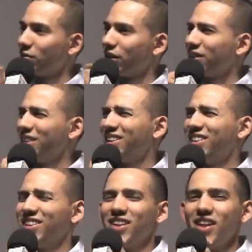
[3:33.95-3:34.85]
I'm like,
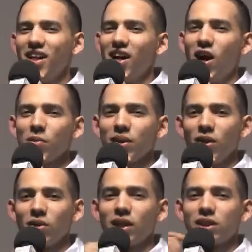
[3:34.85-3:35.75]
oh, I hope they
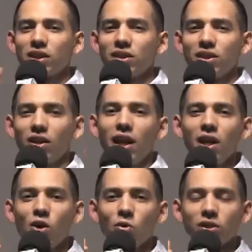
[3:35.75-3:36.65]
know that it's just because they're a
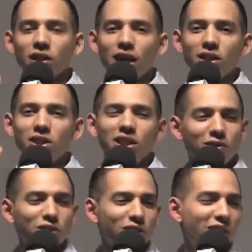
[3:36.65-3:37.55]
holes because they had the
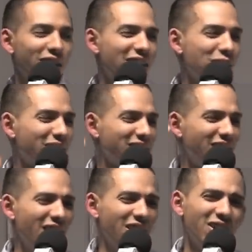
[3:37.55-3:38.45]
chief shirt on, and not because
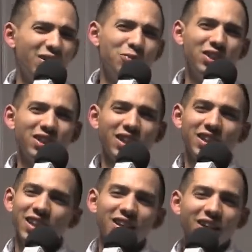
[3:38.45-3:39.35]
they're in wheelchairs.